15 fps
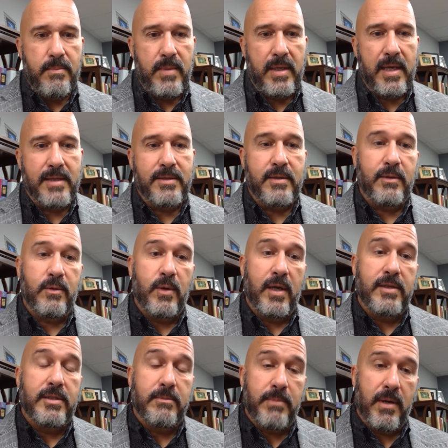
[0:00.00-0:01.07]
begin to
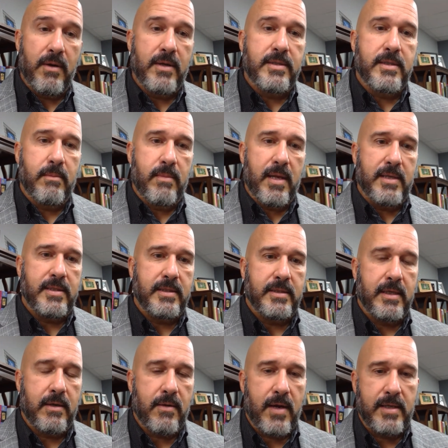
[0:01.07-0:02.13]
experience the blessings
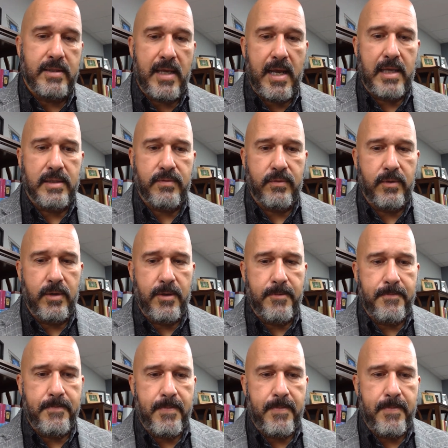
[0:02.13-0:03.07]
that Christ has for you.